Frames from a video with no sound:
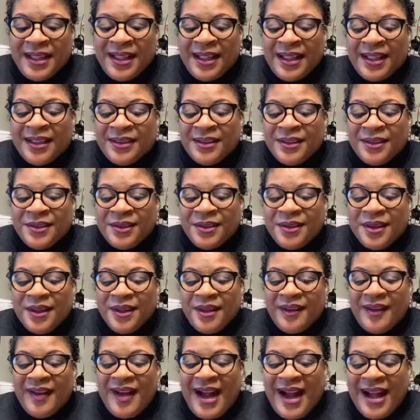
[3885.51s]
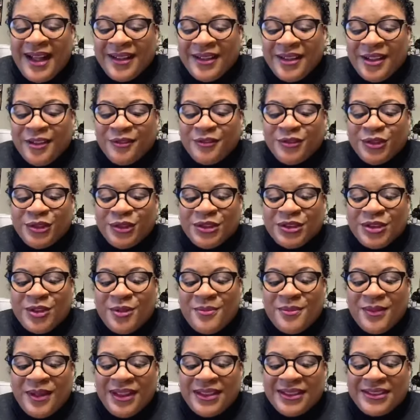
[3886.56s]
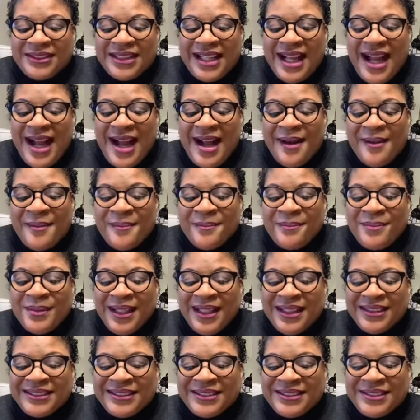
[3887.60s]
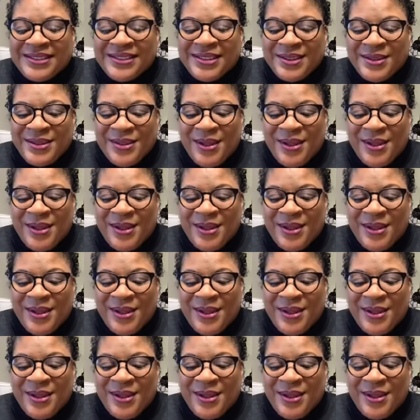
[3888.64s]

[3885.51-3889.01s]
Little girl, I love you so much. I'm blessed to know